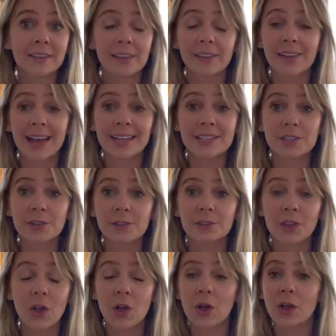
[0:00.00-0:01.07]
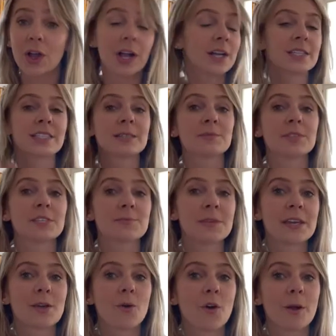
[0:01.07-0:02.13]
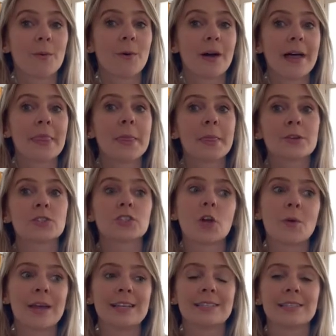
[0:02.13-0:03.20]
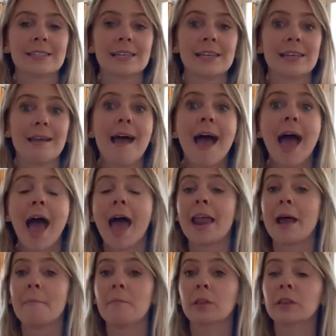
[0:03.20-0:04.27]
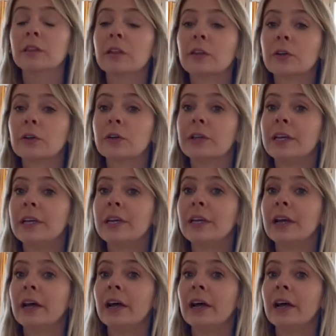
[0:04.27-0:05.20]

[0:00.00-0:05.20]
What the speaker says: The lines are long, customs is being horrible, and then there's no AC, and I'm literally